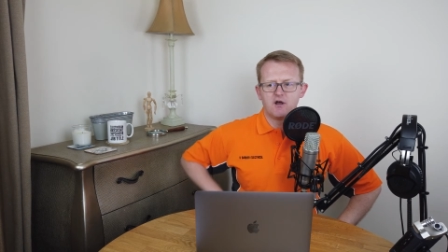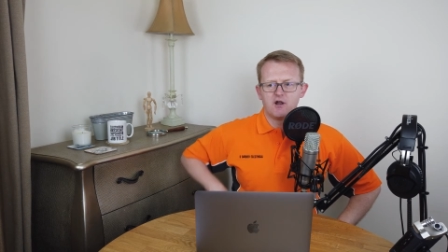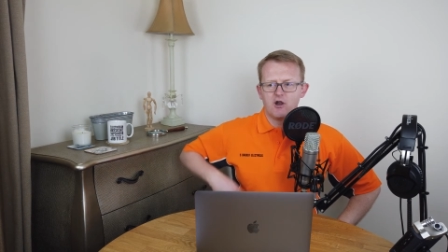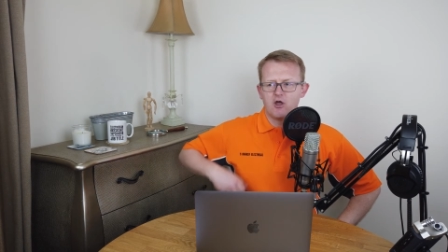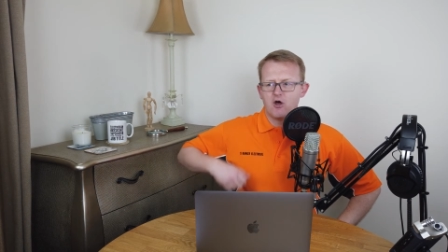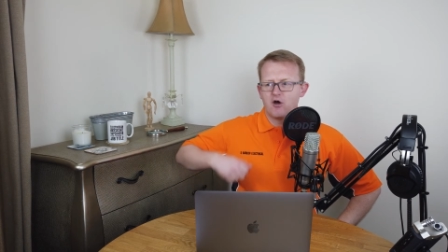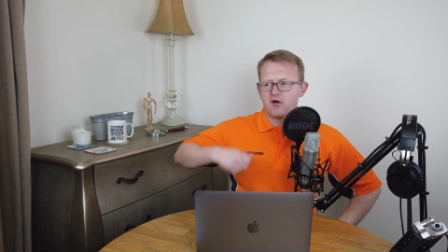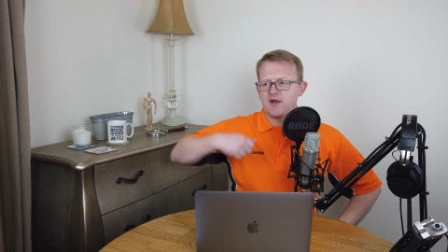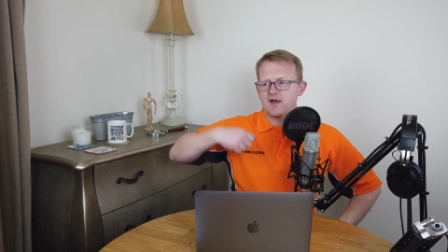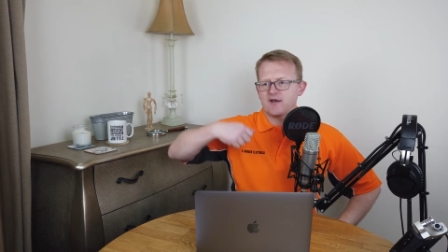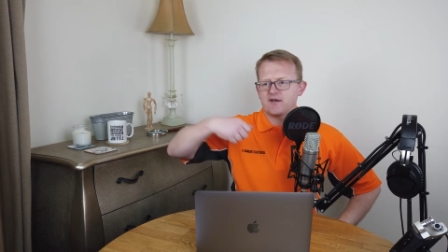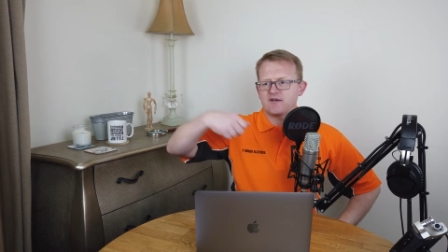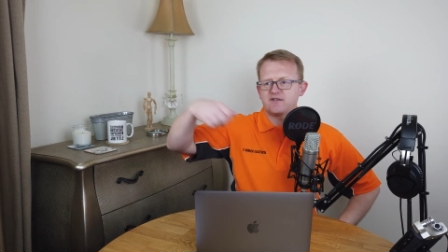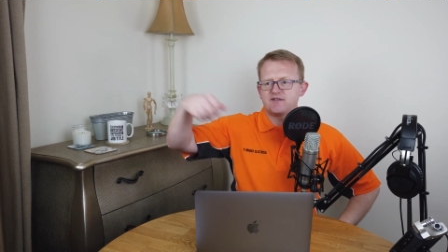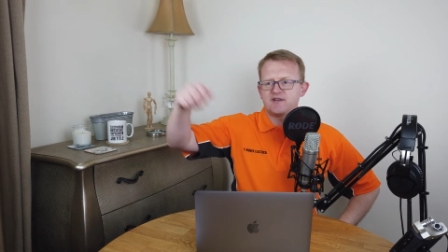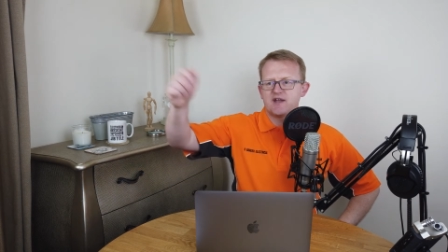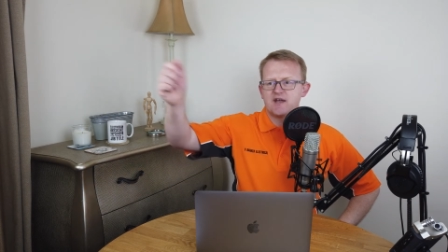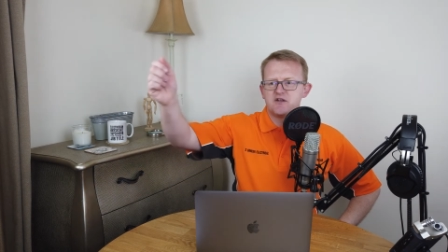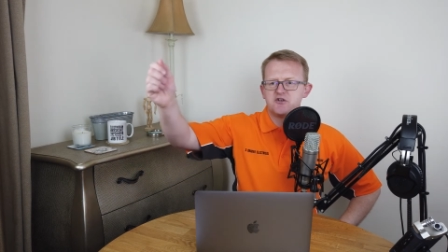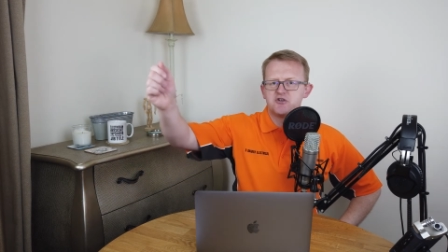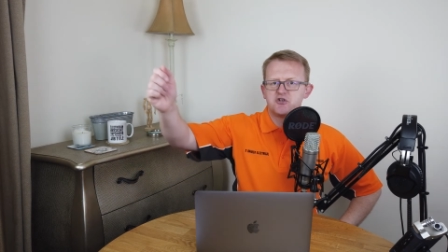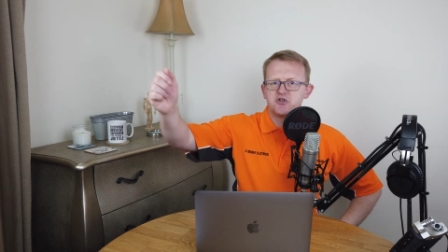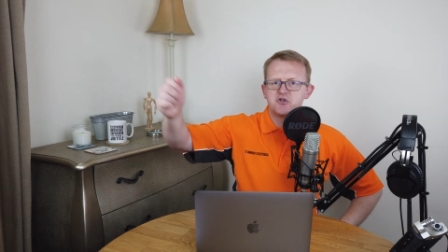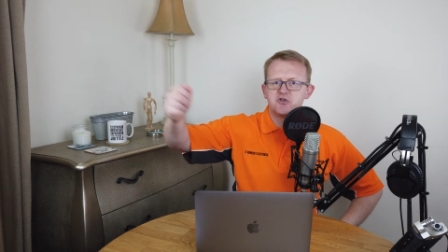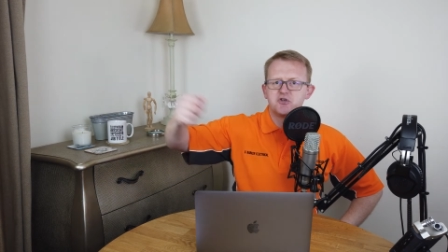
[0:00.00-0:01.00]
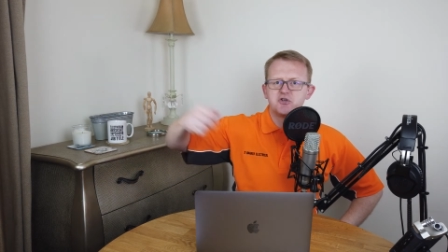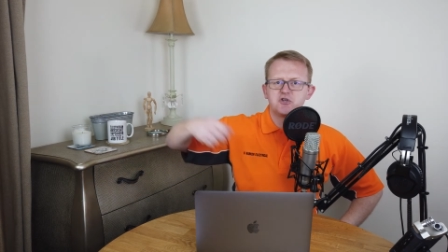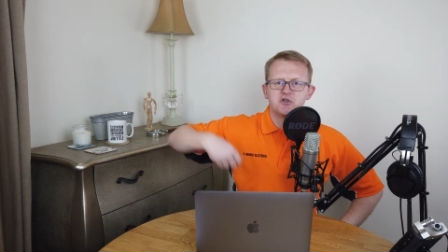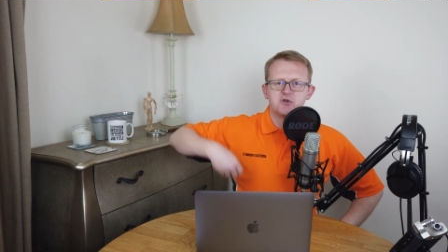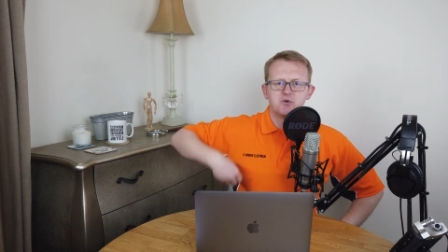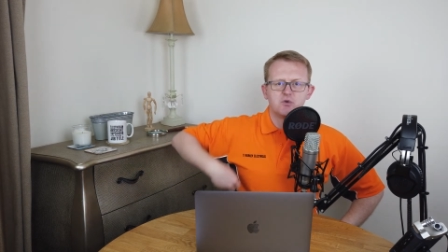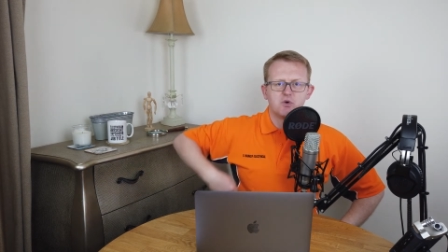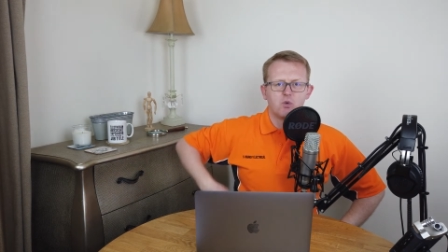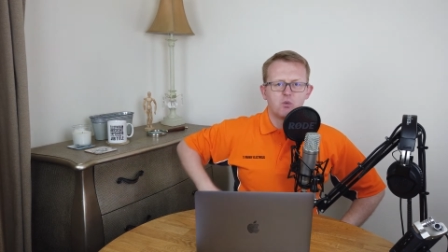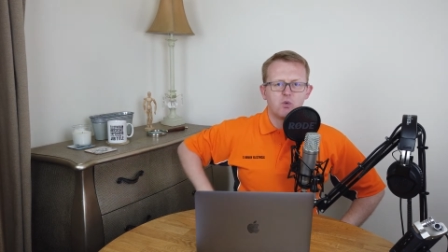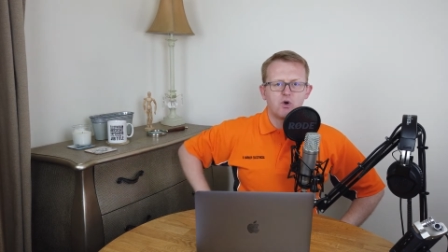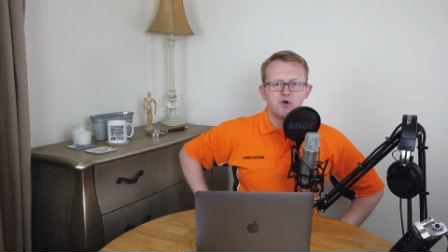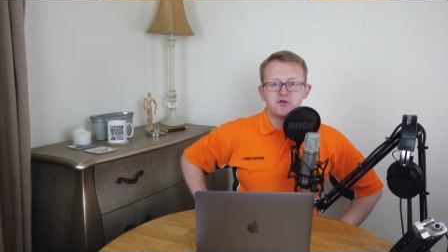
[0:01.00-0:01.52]
long extension
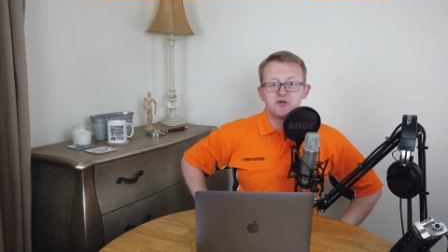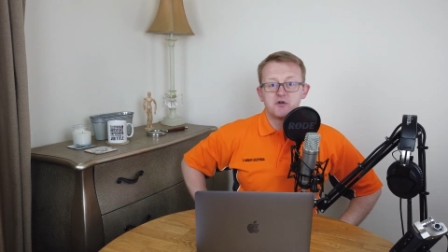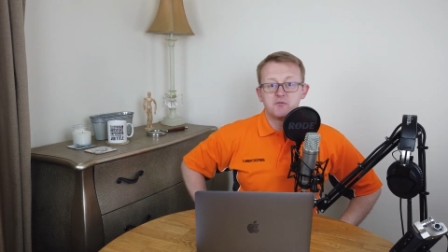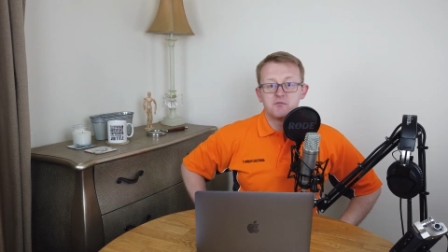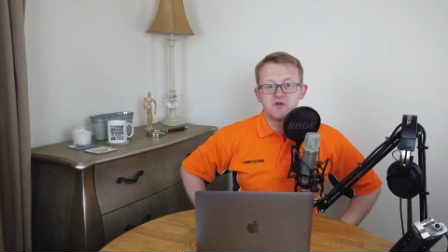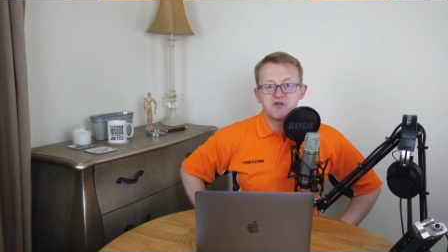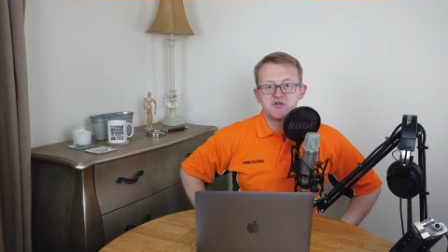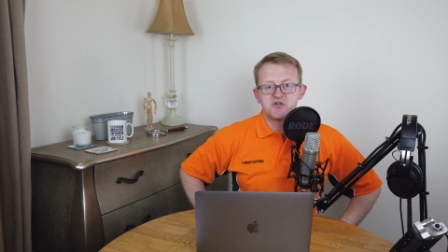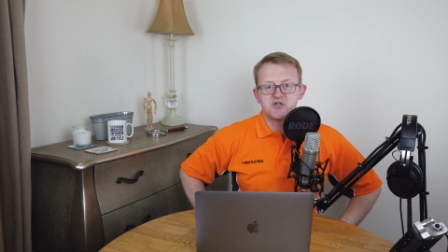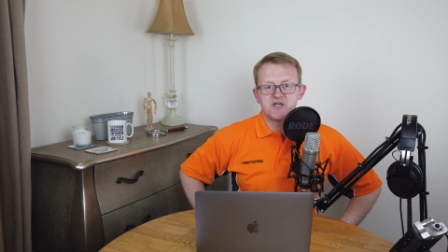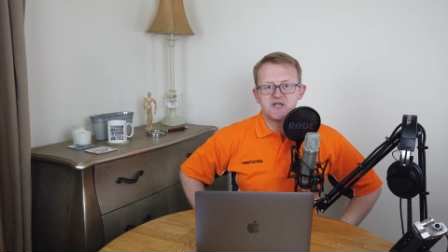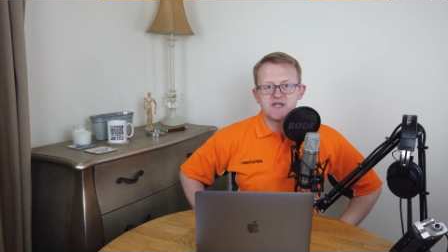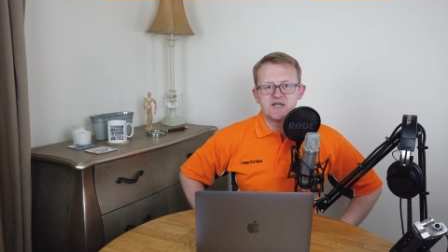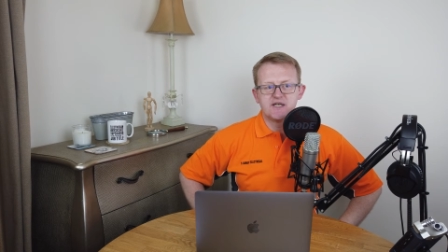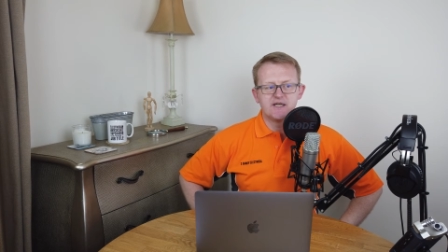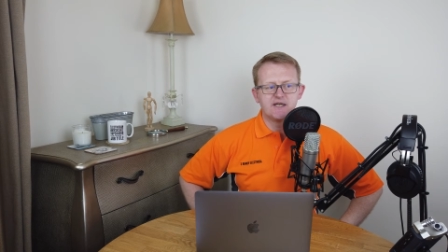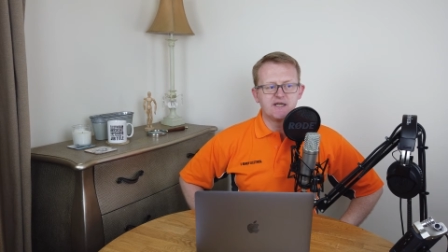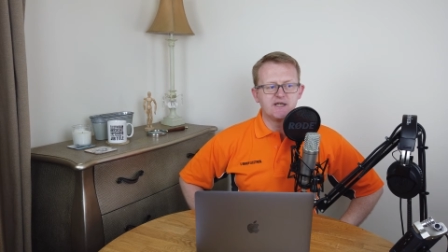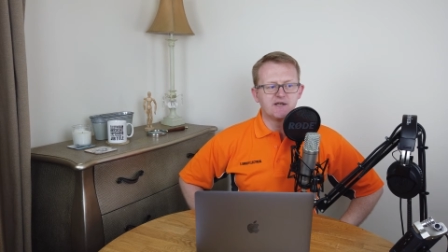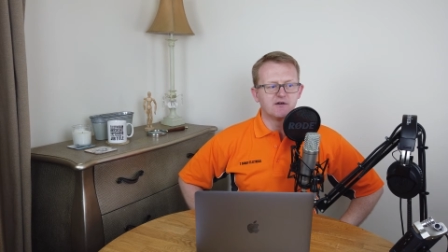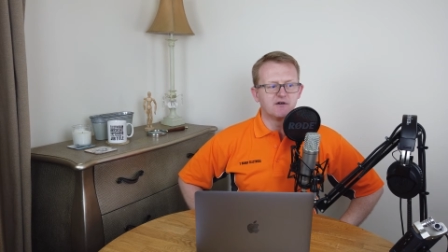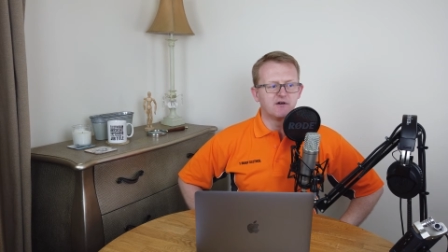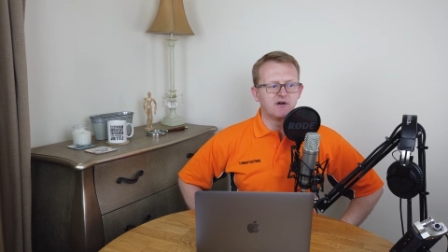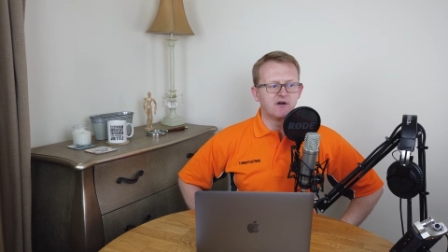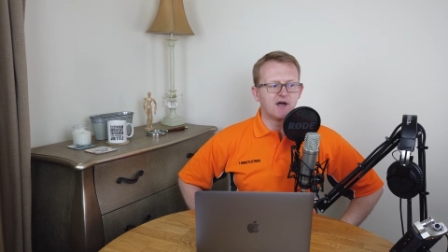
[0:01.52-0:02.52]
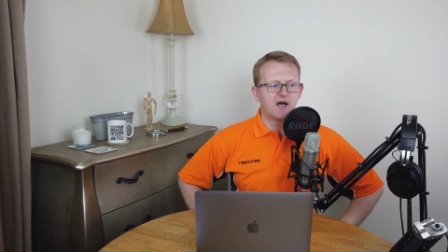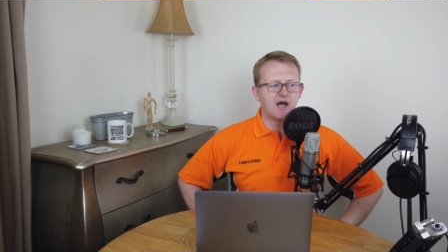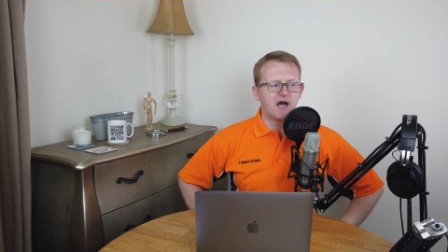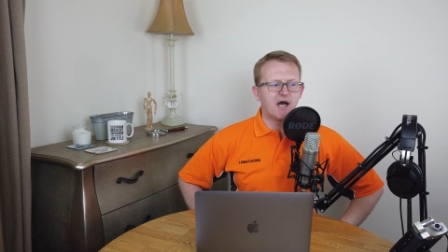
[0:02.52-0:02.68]
to a washing machine or